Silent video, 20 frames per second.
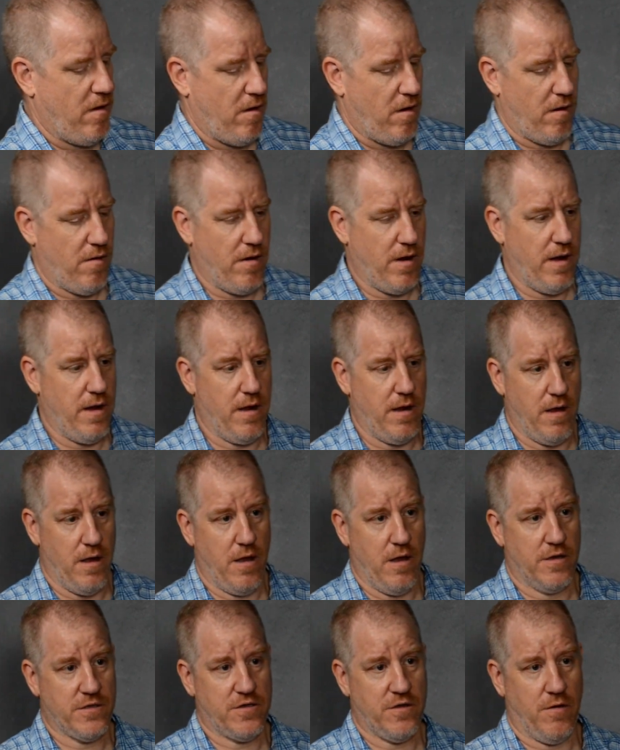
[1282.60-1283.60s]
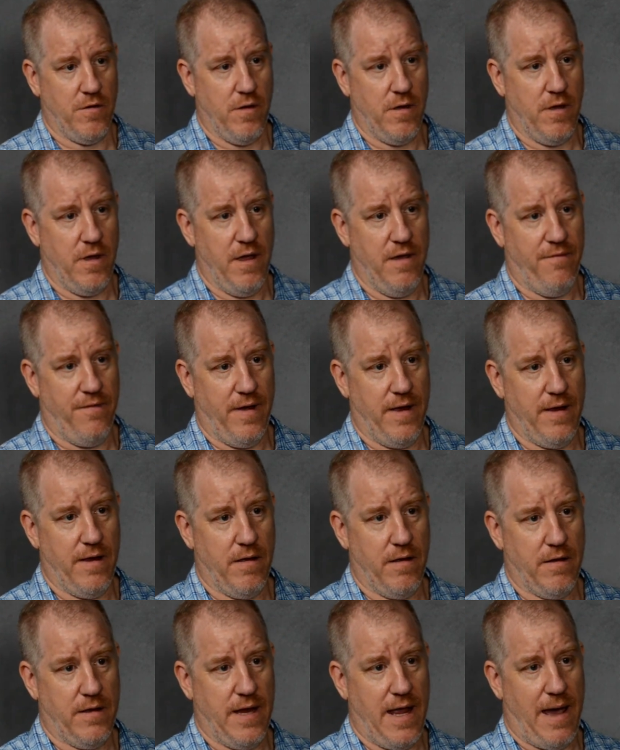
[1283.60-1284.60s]
All right. So if I
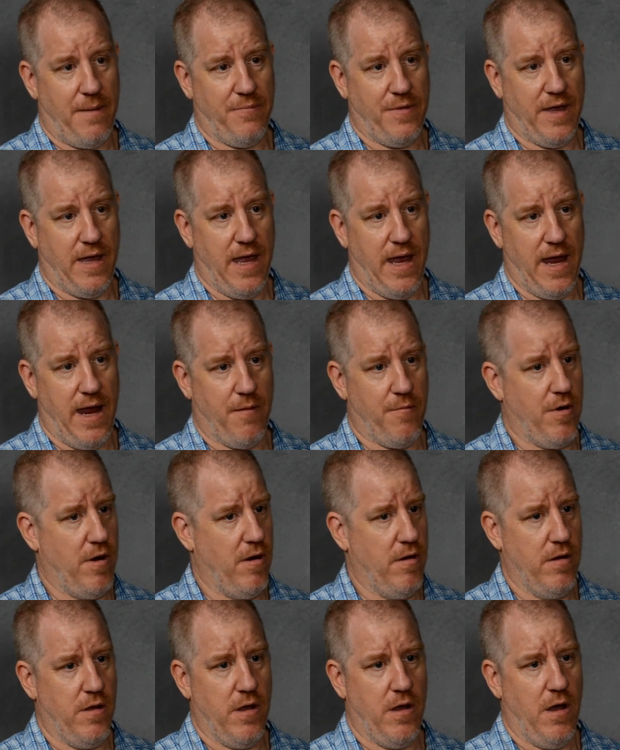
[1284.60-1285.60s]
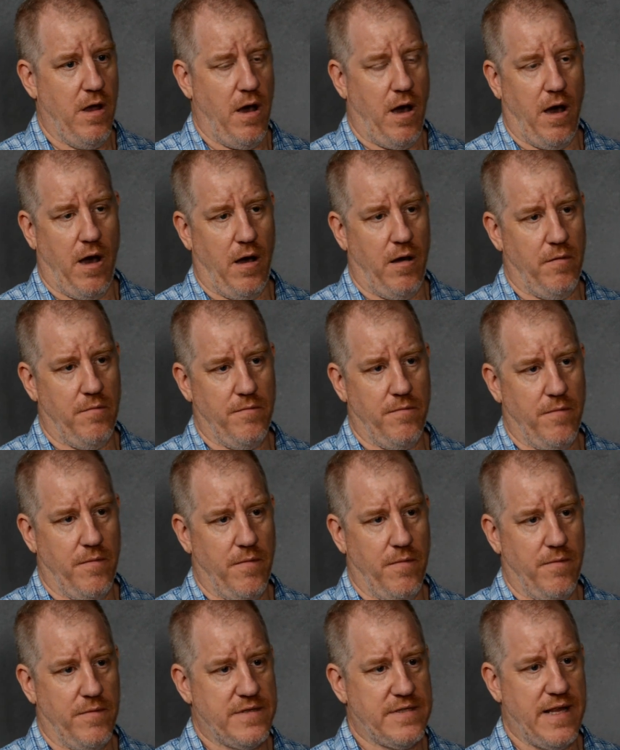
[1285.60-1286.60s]
tap the camera,
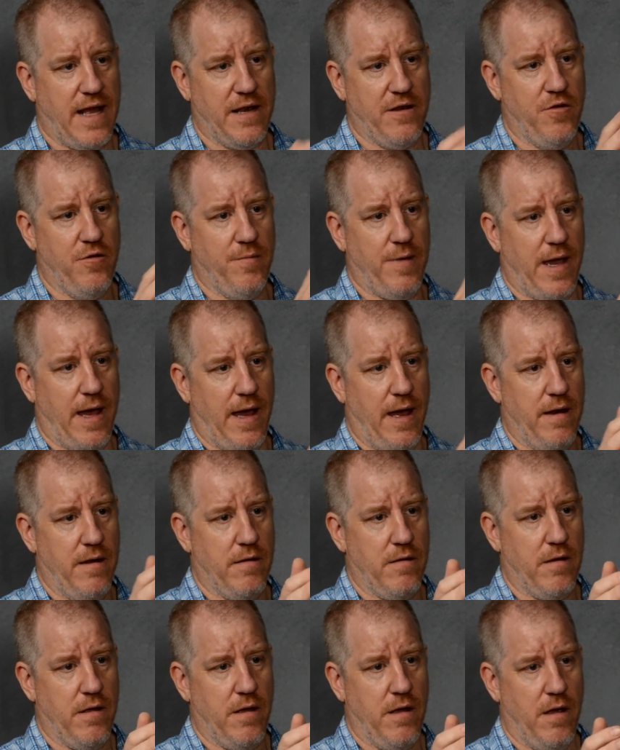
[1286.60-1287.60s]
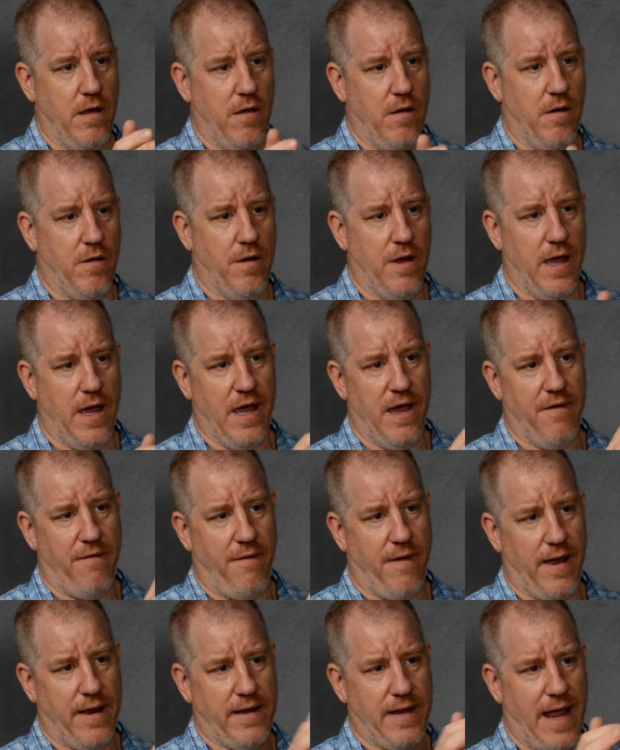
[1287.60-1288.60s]
it's not too bad. Okay,
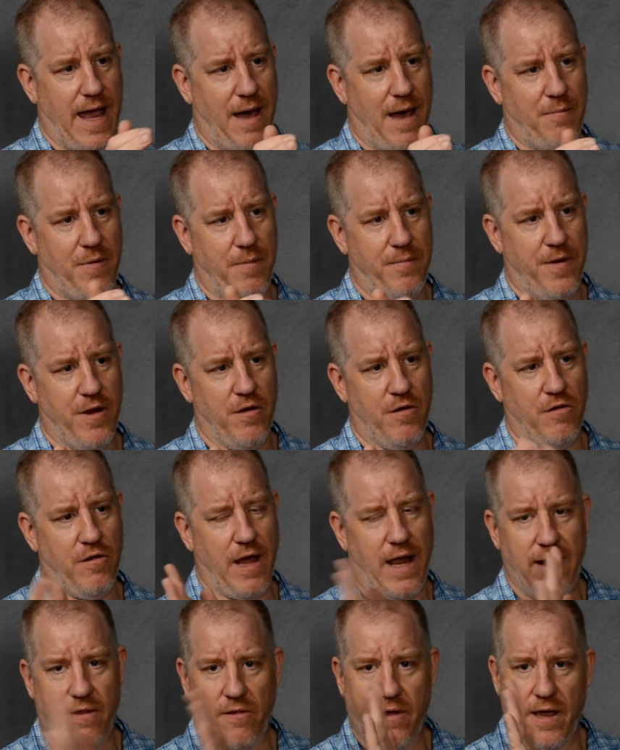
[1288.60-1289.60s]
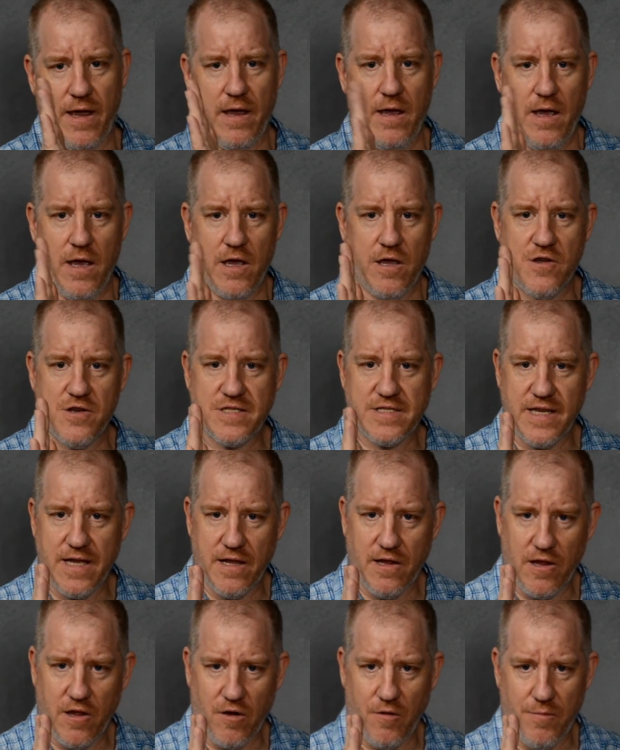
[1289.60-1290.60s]
if I tap up here lightly, you see a
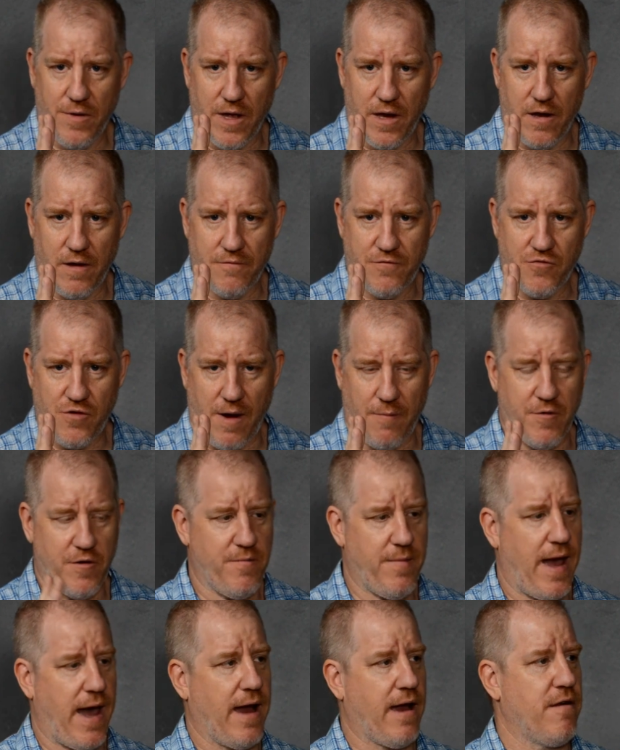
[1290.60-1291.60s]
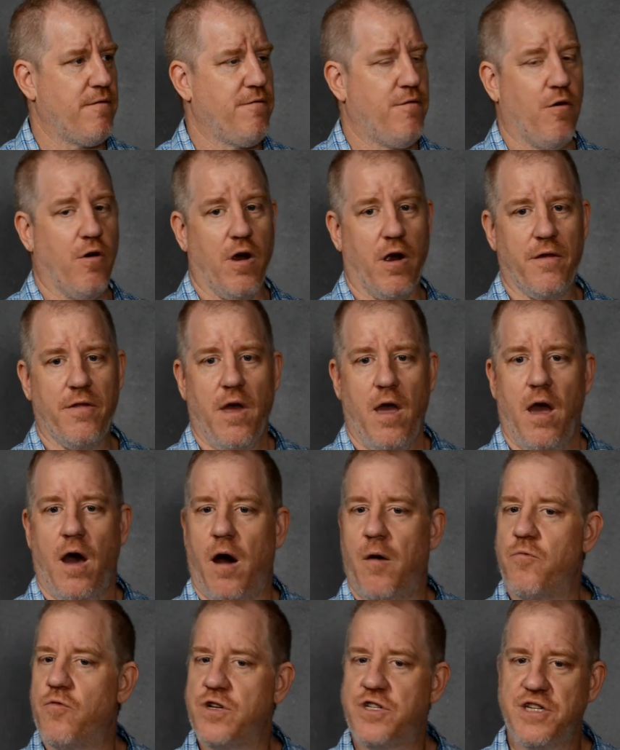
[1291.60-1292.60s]
little bit of tremor back and forth,
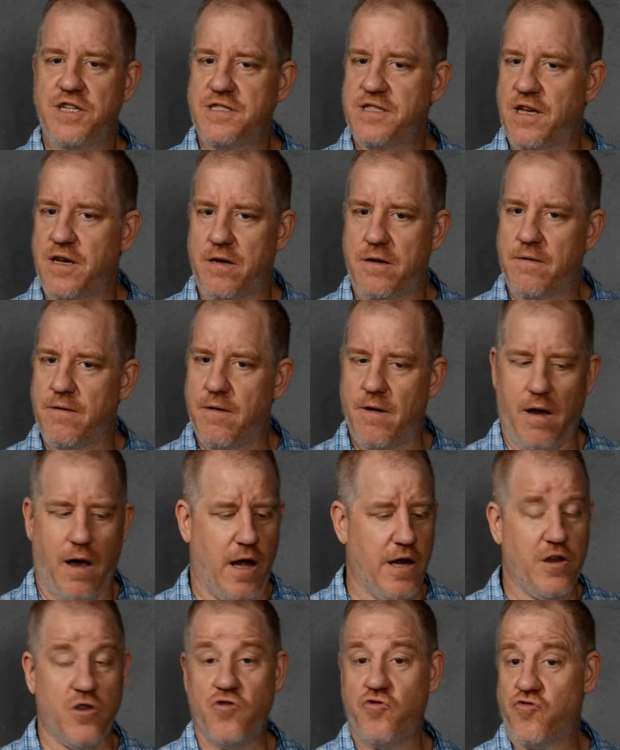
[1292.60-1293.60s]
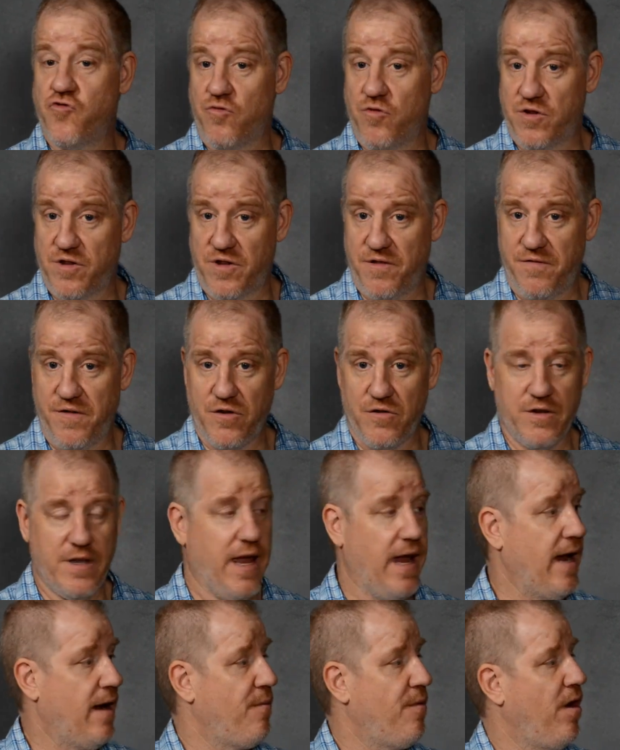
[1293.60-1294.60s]
which isn't unusual in a field
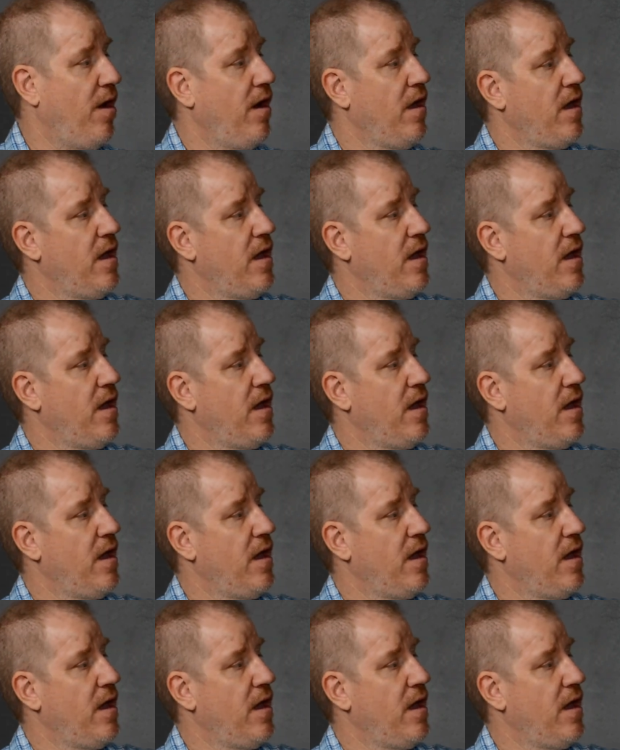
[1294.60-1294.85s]
camera.